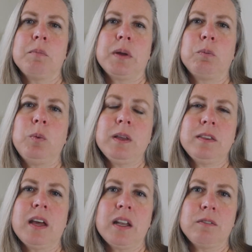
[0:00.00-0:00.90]
But with
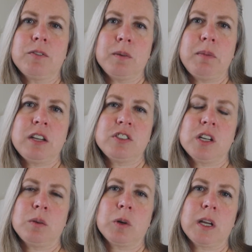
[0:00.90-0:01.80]
that
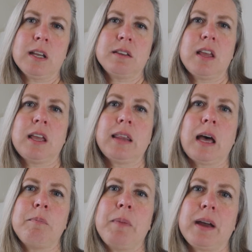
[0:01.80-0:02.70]
information, we're going to take
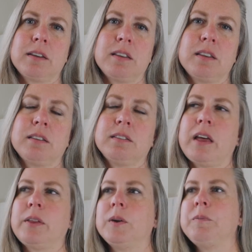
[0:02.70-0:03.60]
that back to the
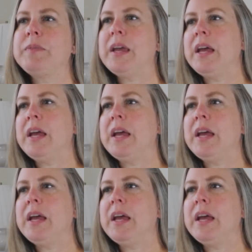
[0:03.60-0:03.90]
seller.